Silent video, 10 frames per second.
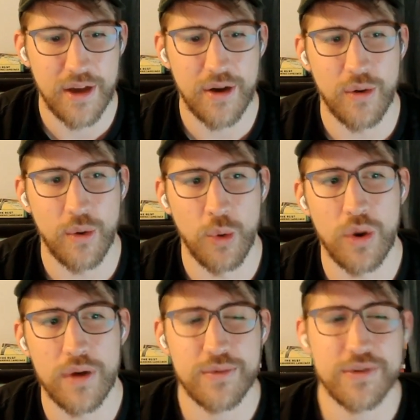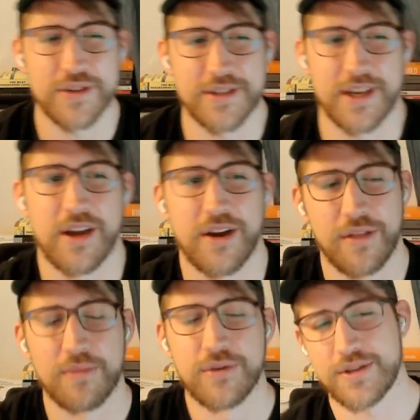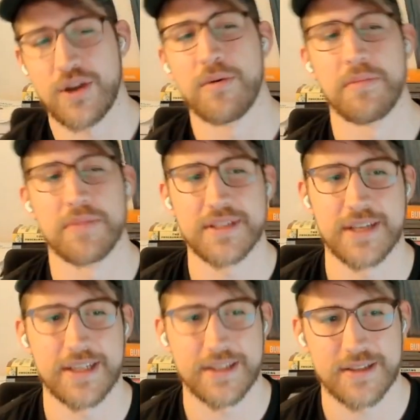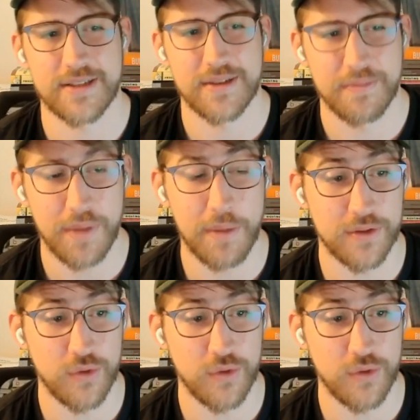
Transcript: Or what would you say are the most common mistakes people do